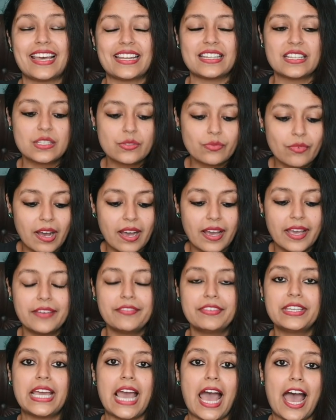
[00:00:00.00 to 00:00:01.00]
that is why
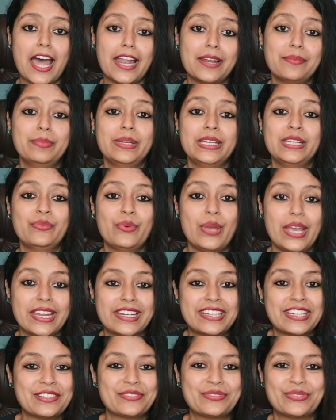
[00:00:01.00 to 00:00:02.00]
we had been
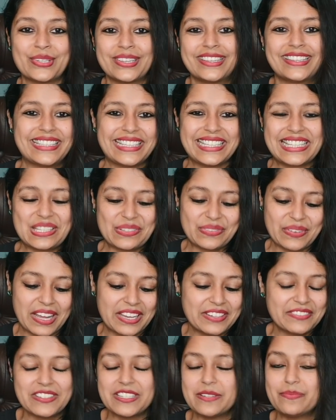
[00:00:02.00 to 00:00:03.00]
waiting for this
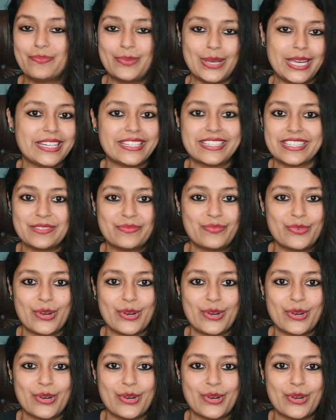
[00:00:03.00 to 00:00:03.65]
one with bated